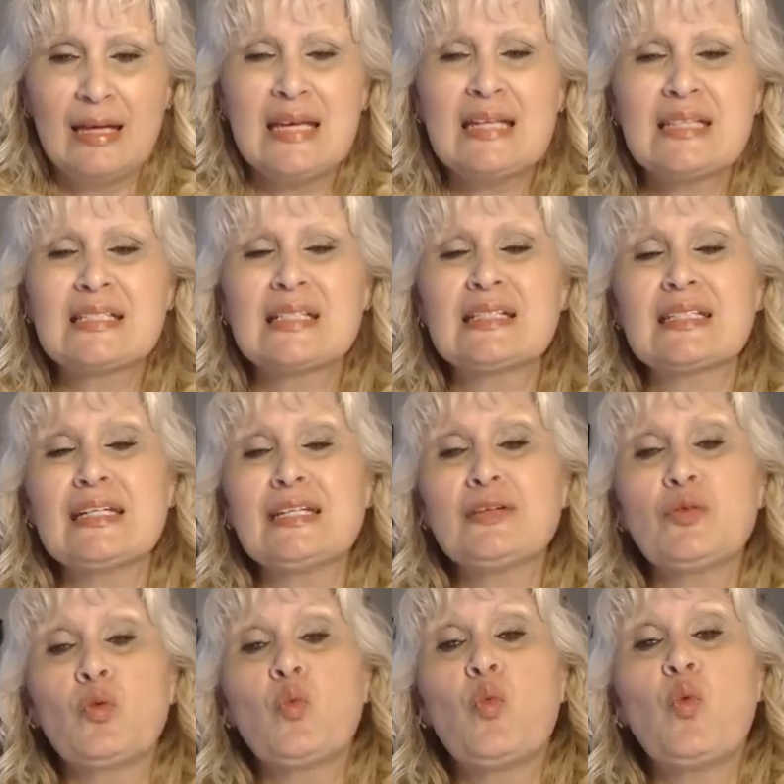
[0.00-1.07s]
Isn't it
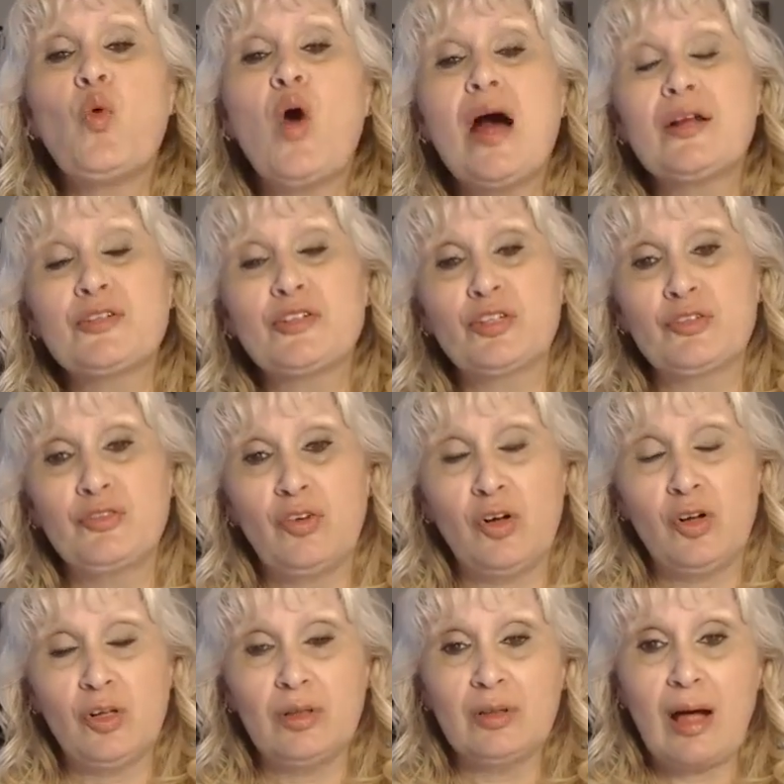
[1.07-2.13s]

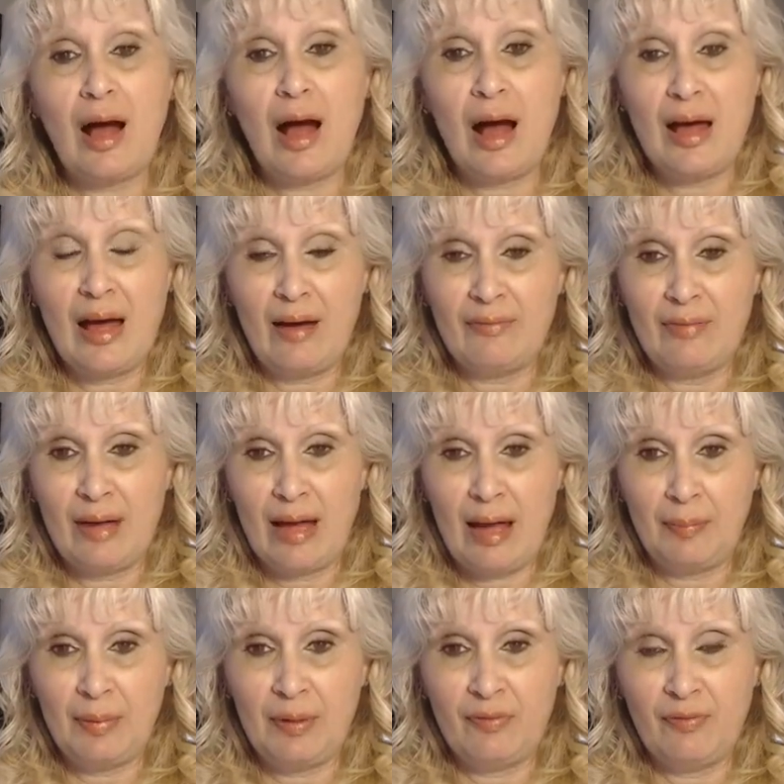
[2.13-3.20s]
wonderful? I have a
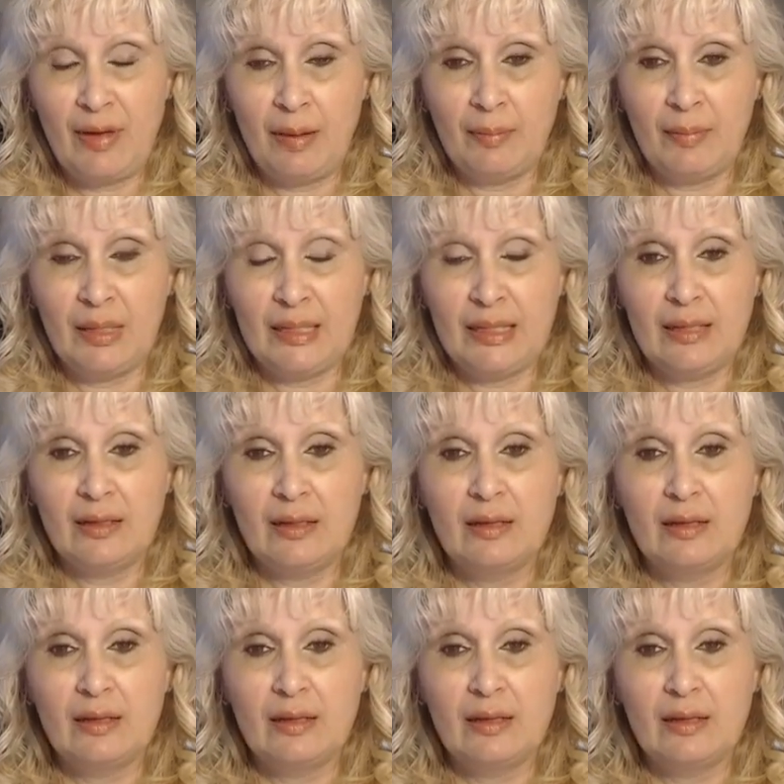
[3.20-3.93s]
happy family.